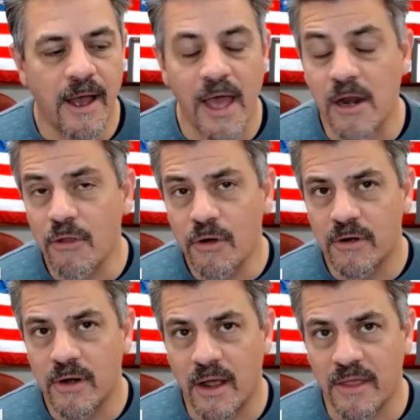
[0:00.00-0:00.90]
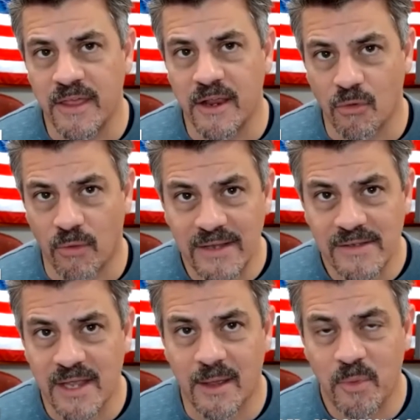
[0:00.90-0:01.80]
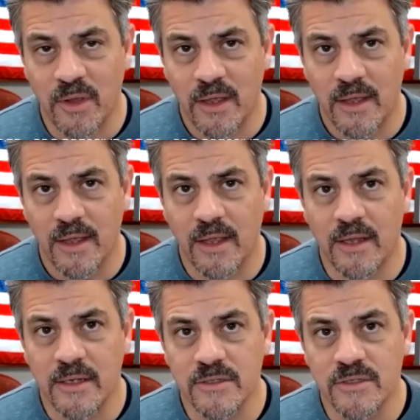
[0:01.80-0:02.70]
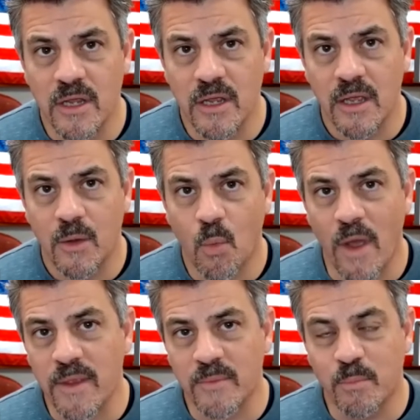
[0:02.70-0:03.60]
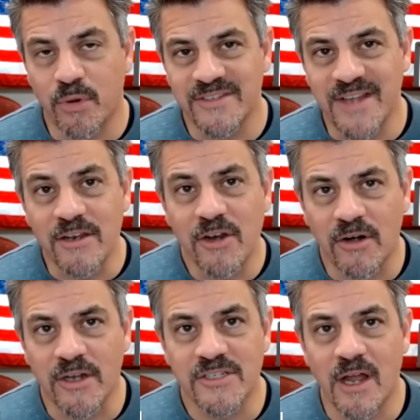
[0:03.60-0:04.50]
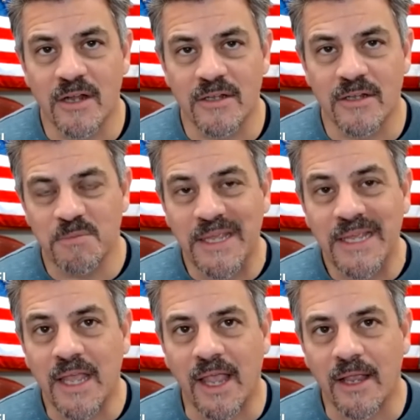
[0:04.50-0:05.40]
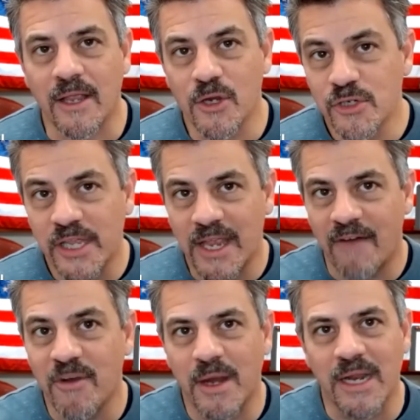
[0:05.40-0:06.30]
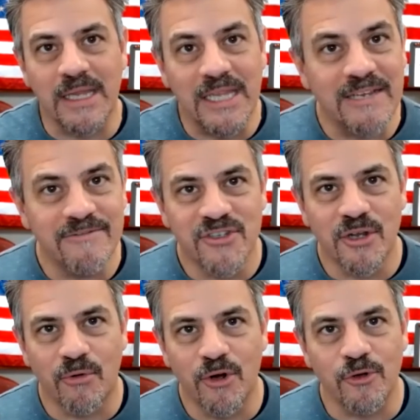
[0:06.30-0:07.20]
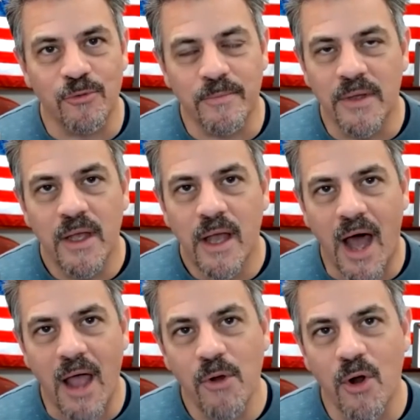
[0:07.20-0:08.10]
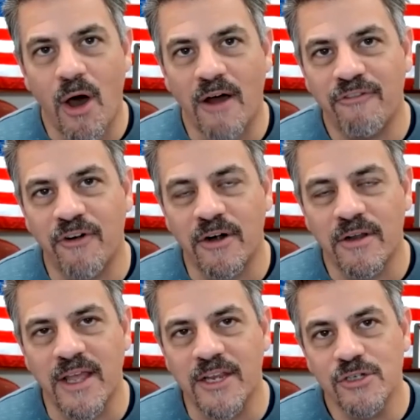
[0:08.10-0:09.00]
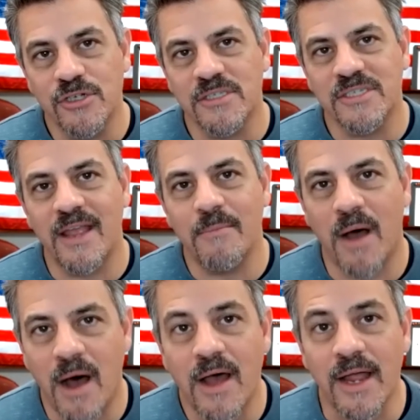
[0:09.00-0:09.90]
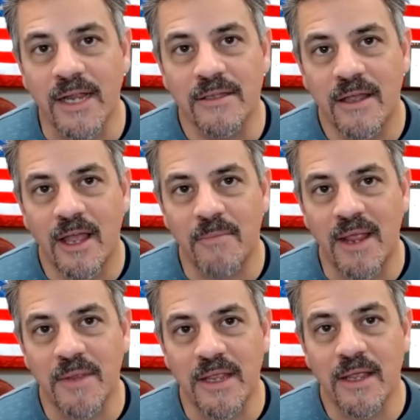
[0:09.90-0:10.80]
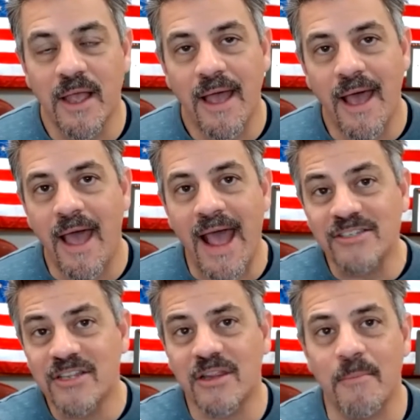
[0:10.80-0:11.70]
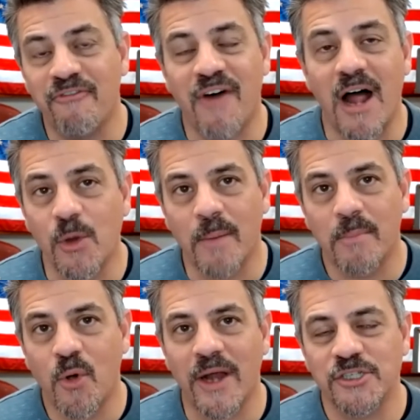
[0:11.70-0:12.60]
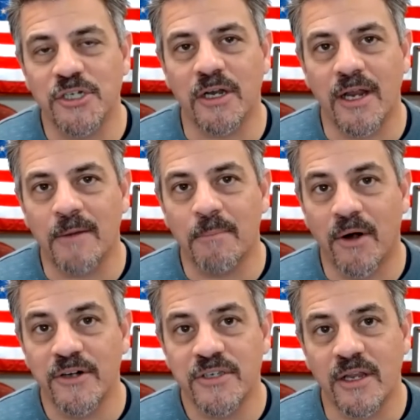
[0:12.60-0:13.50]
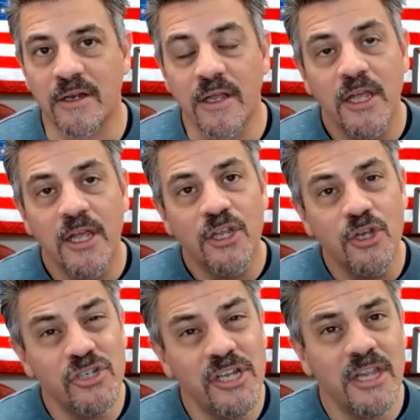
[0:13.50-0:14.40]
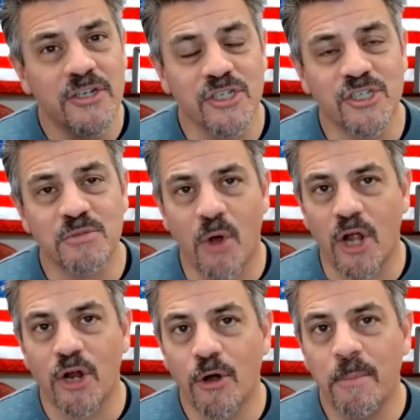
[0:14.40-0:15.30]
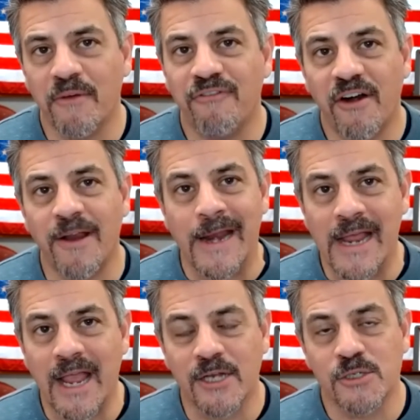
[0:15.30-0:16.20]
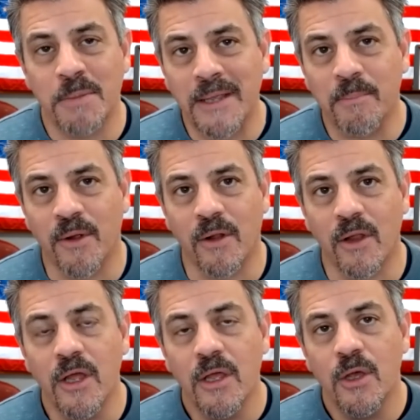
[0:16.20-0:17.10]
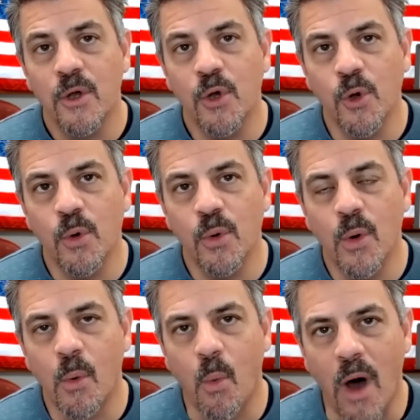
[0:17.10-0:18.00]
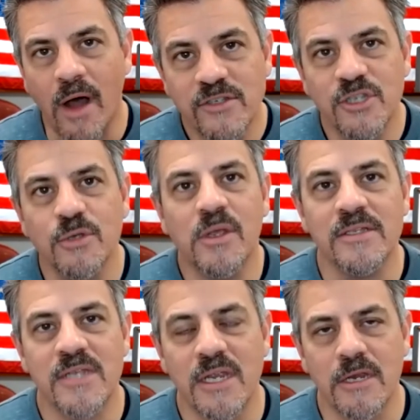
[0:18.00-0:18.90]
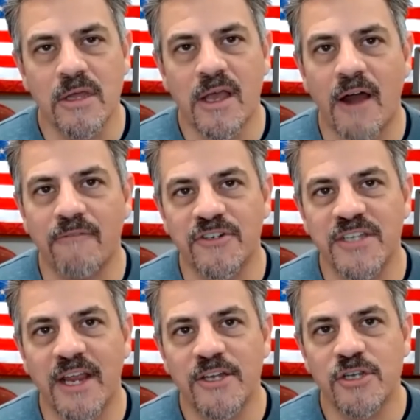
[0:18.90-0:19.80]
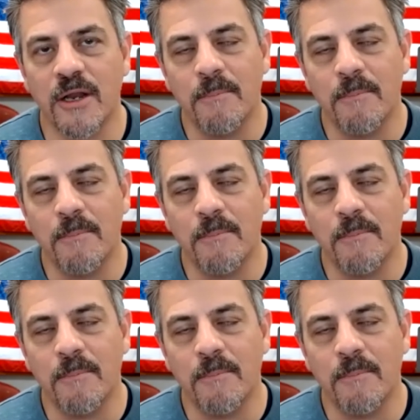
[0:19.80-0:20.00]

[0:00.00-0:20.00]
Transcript: Another, I think, great tip is when the presenter is done speaking, usually everybody leaves the room. I would offer that you should stay behind and maybe ask them a follow-up question in person. Usually there's a small group of very engaged people who want to continue the conversation.